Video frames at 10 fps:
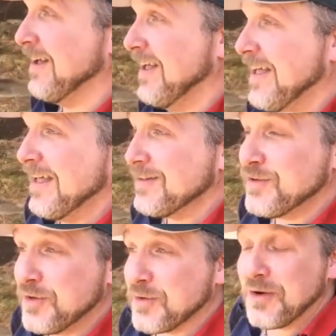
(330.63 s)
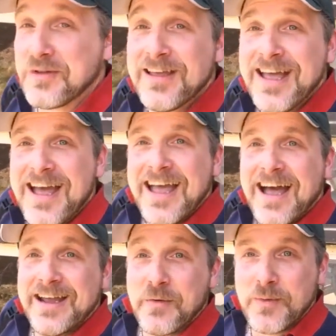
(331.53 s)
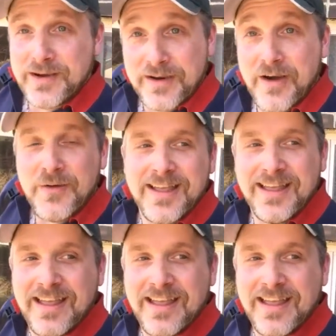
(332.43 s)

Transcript: a 2-year-old and a weirdo,